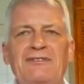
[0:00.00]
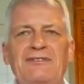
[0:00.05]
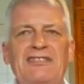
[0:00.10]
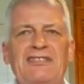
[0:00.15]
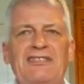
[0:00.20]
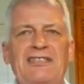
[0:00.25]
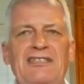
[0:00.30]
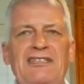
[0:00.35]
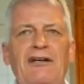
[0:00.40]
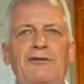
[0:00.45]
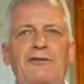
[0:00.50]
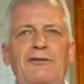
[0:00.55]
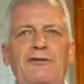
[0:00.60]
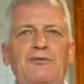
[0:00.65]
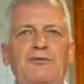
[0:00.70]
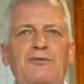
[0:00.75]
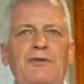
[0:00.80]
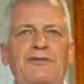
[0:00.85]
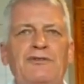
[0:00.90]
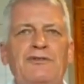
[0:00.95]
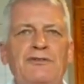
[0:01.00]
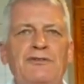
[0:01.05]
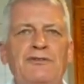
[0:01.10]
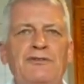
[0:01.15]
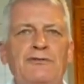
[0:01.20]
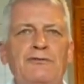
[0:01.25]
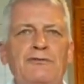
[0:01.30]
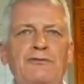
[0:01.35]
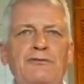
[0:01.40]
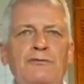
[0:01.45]
CEOs wanted
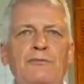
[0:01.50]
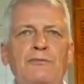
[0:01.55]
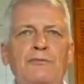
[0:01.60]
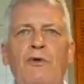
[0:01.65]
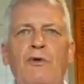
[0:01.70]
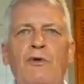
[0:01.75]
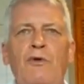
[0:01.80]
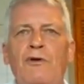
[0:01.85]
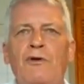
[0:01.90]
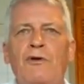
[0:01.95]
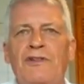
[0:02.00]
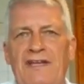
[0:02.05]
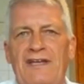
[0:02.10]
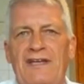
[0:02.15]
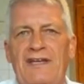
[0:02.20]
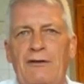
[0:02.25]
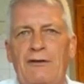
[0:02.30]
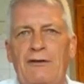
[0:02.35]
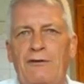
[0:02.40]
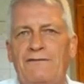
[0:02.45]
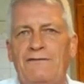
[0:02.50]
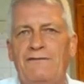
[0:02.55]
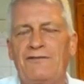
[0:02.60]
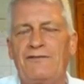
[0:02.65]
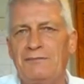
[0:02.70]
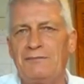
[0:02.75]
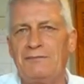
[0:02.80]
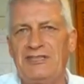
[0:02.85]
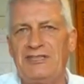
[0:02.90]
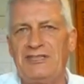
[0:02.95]
to do more than learn
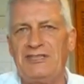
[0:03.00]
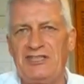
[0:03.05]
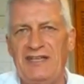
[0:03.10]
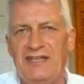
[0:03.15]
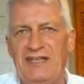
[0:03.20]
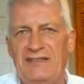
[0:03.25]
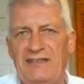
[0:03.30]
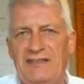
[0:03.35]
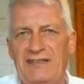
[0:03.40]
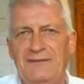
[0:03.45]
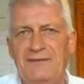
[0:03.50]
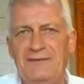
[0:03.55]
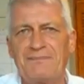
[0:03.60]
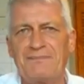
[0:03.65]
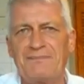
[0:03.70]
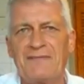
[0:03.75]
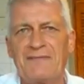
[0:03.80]
from each other.